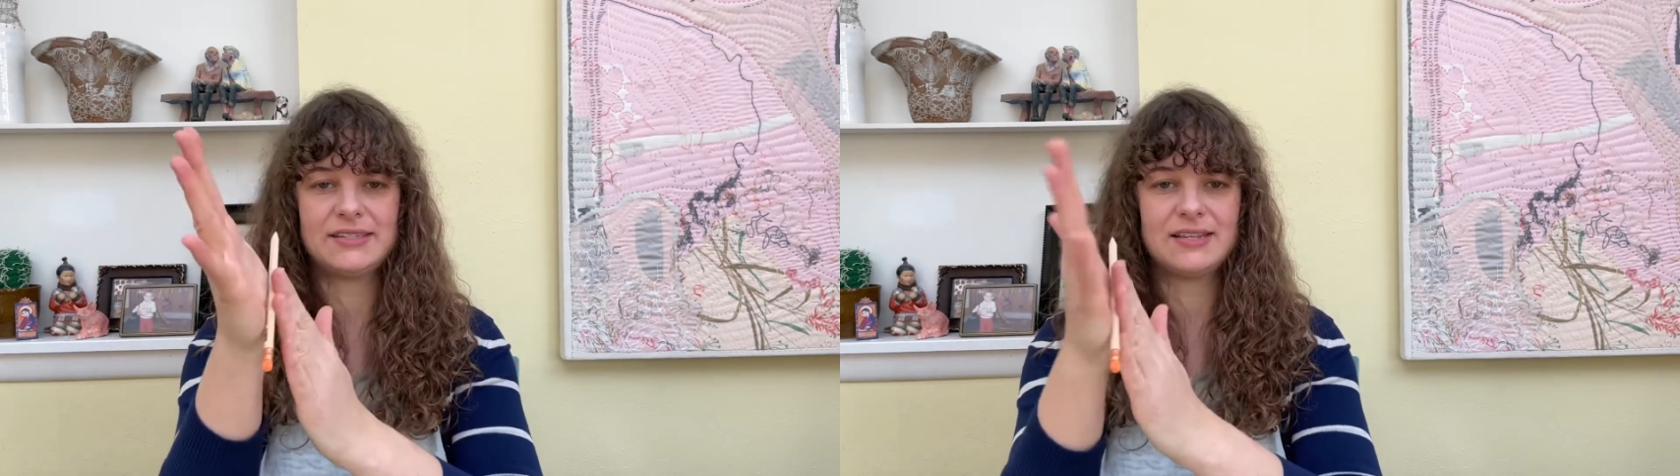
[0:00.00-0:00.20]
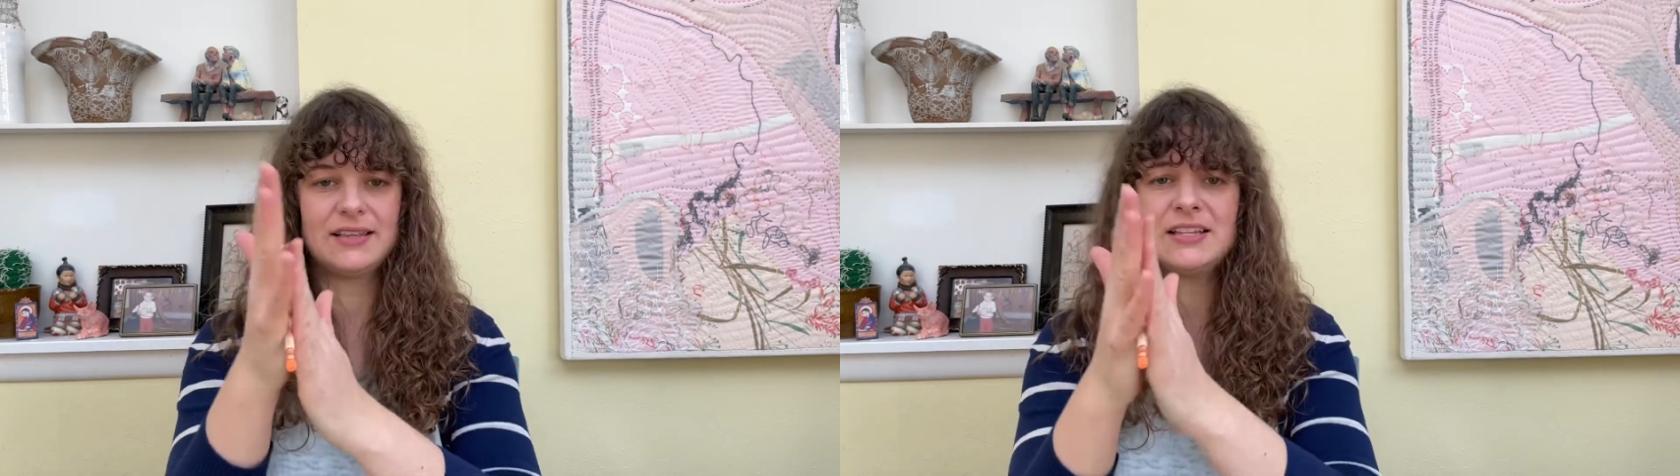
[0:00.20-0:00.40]

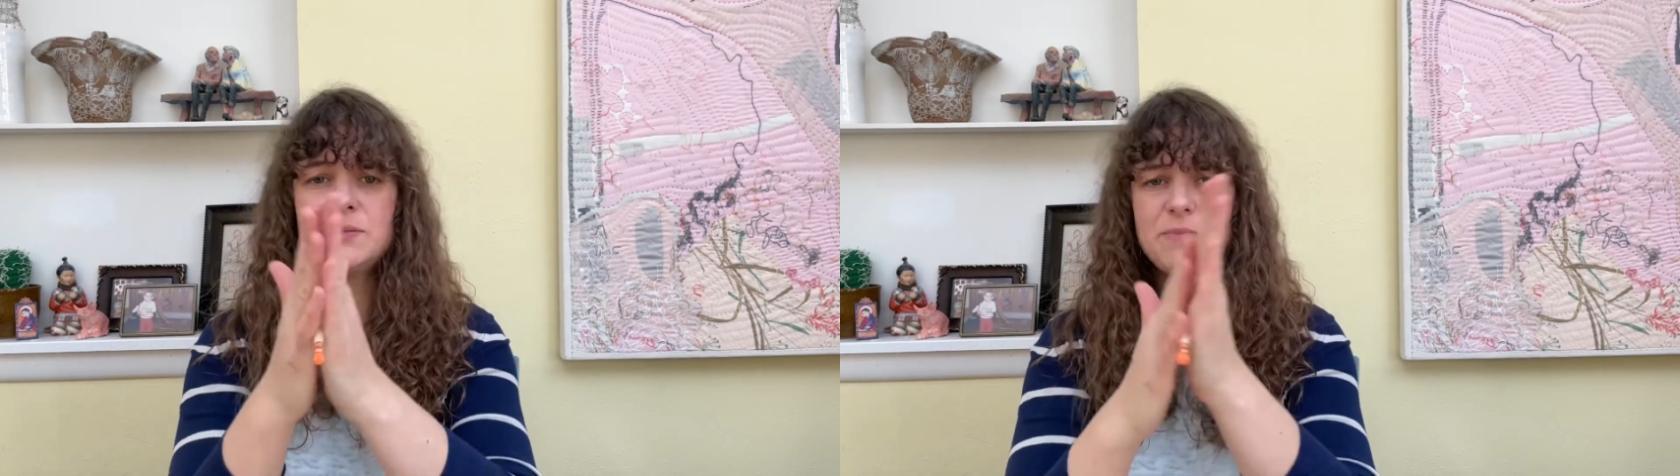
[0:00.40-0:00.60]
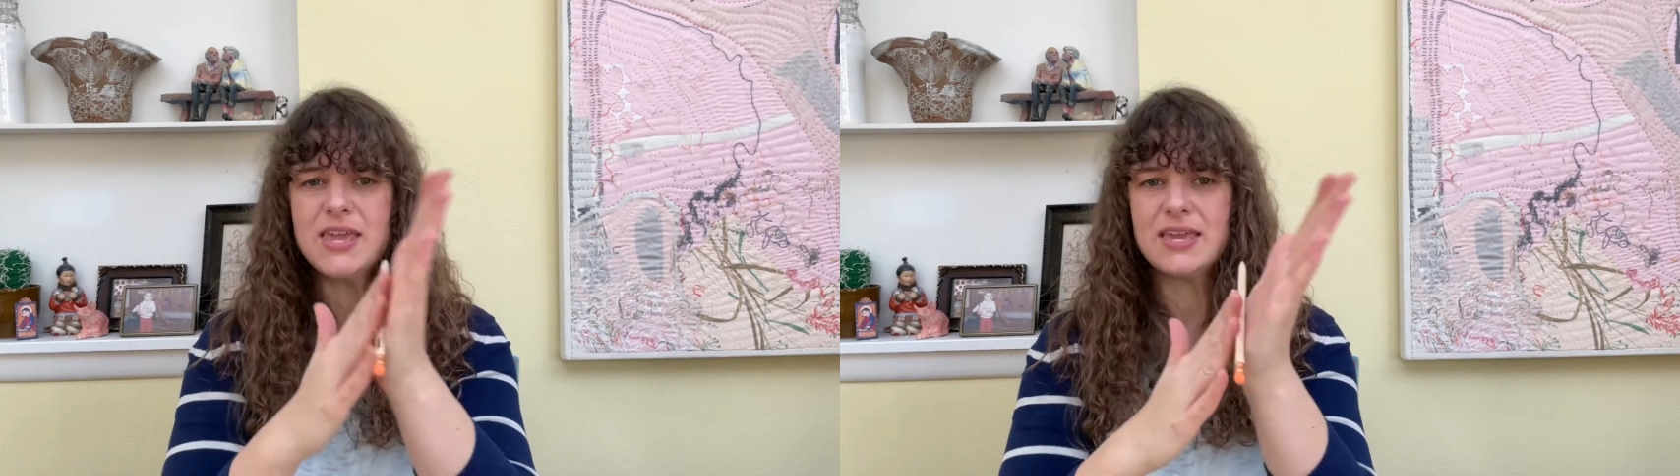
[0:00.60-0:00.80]
And let's
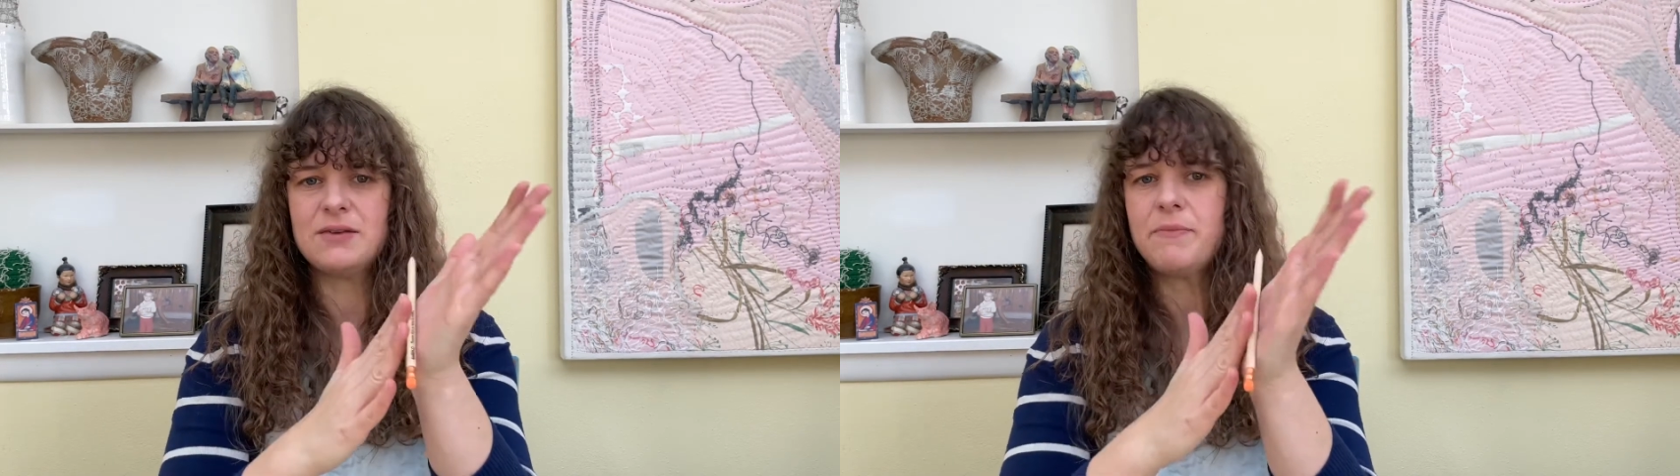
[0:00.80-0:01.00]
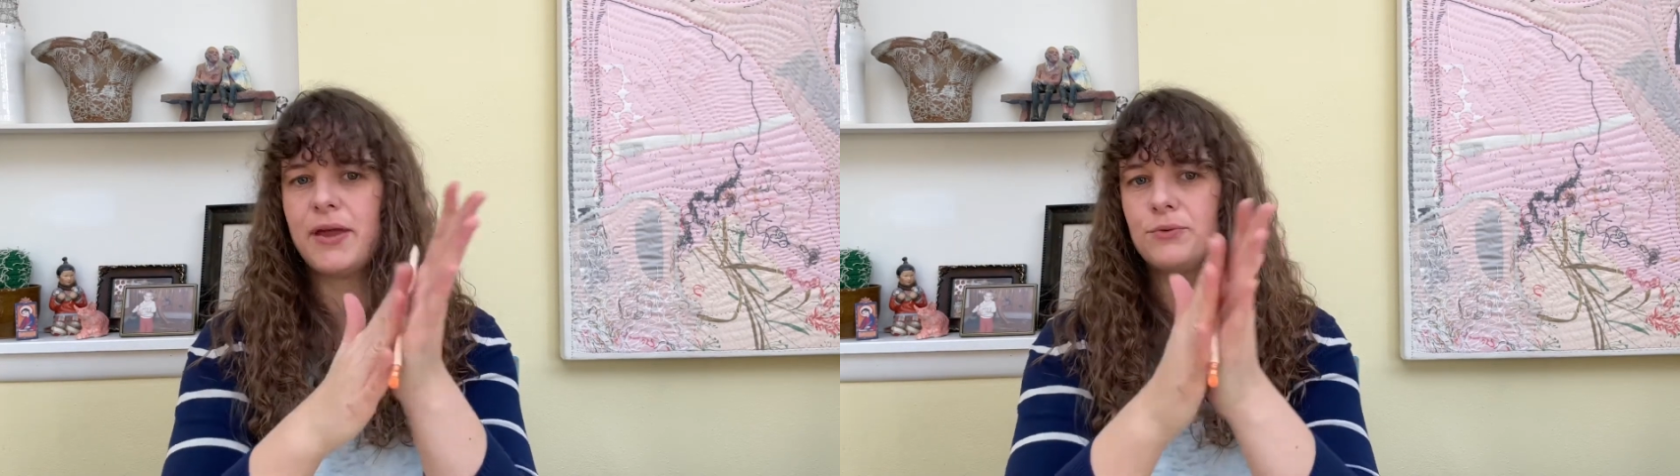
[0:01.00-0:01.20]

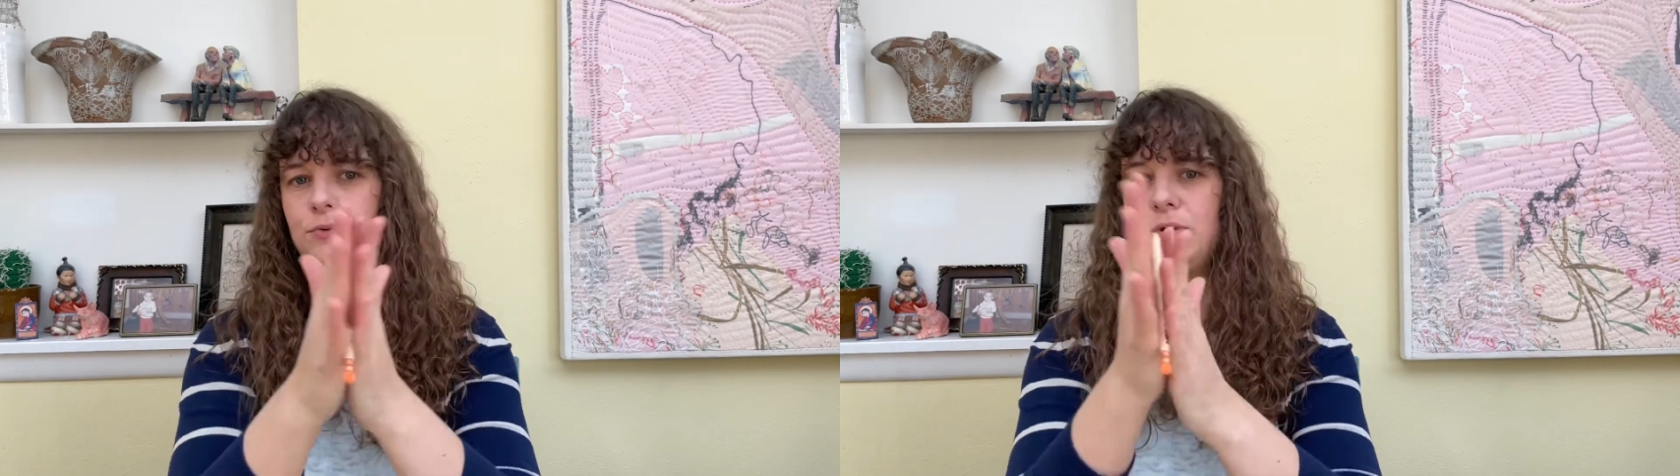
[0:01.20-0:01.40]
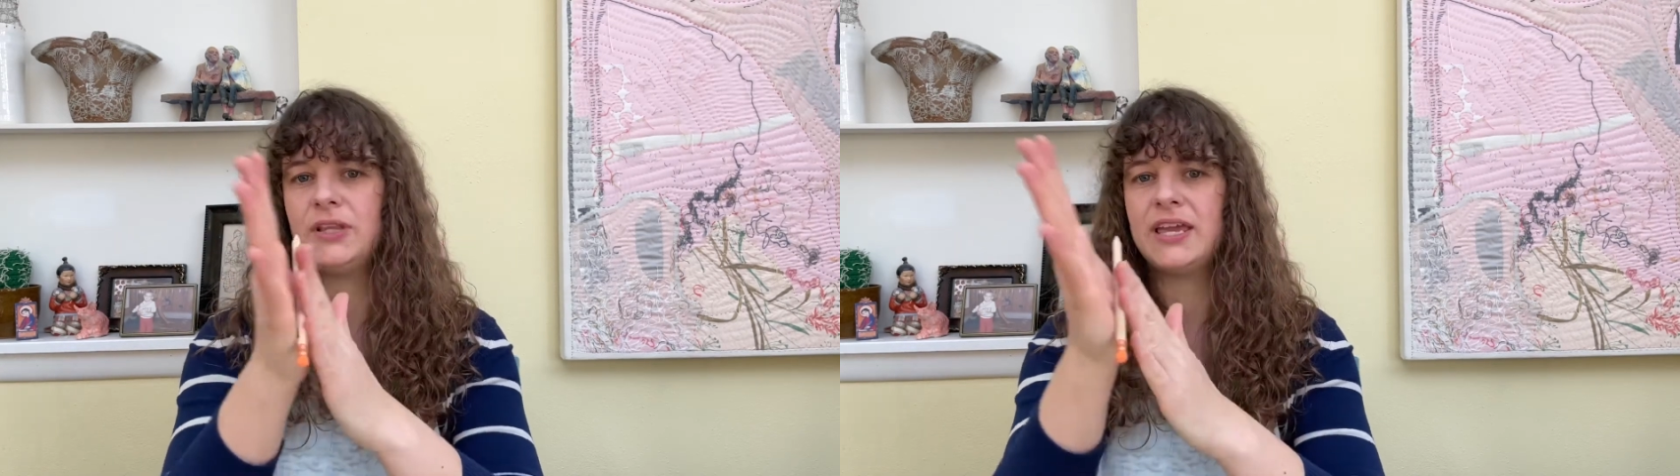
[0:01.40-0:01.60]
begin by
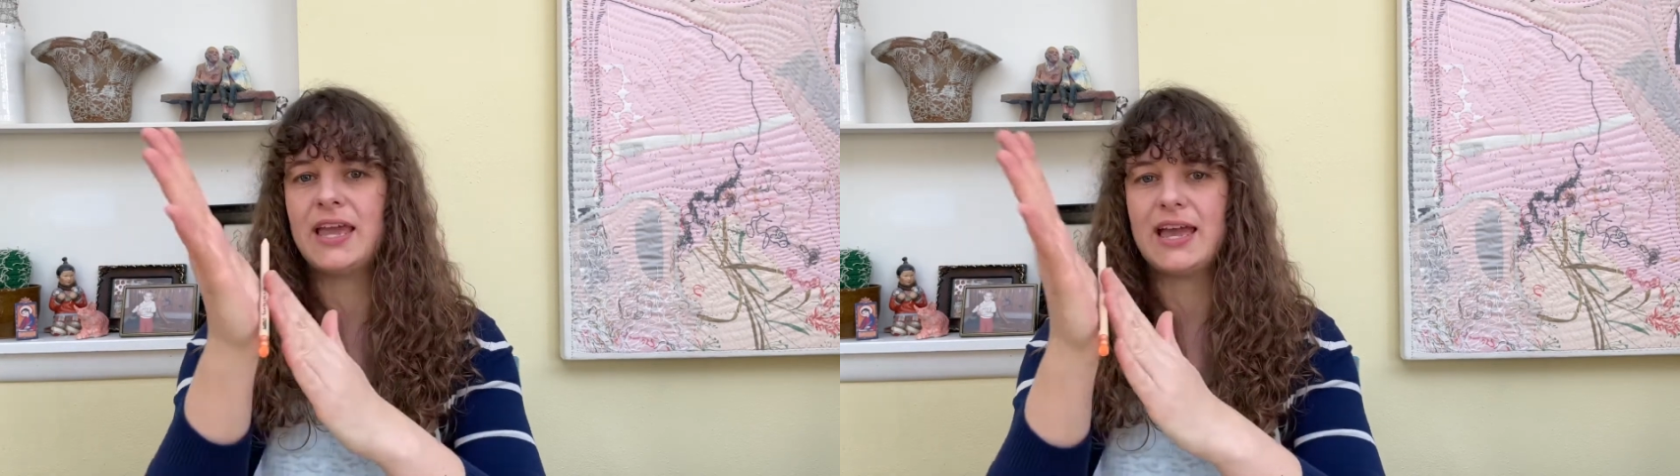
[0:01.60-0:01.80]
rolling